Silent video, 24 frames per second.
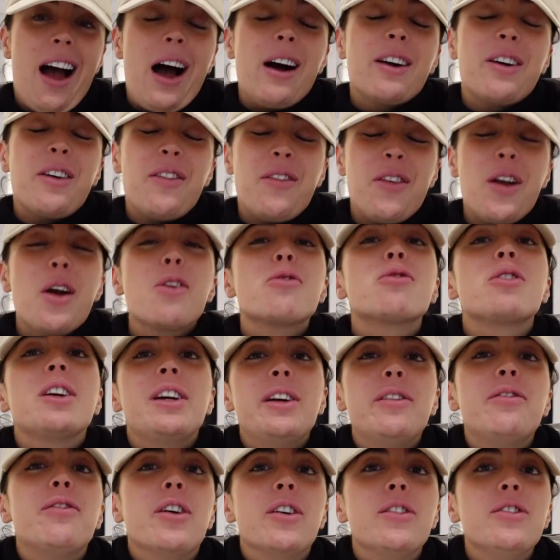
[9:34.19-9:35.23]
I'll wow. give you a
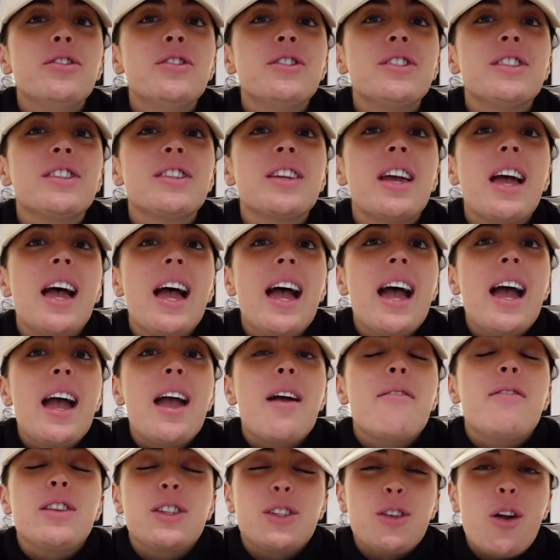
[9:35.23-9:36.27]
refund
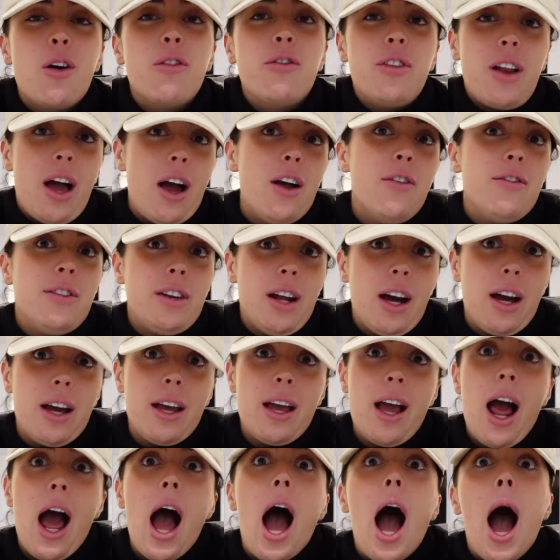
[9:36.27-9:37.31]
if it's not flat overnight.
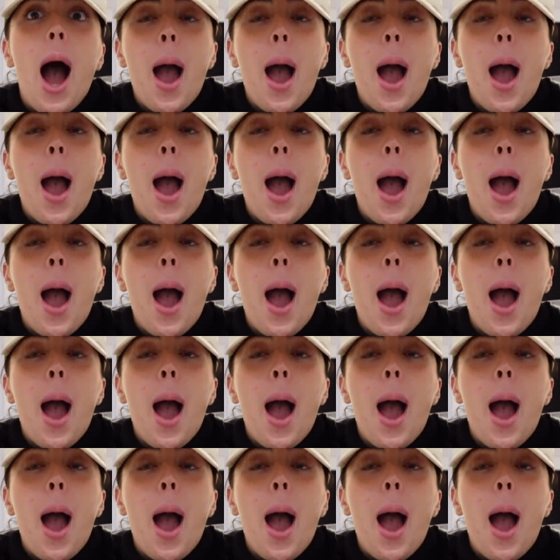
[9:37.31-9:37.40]
Really?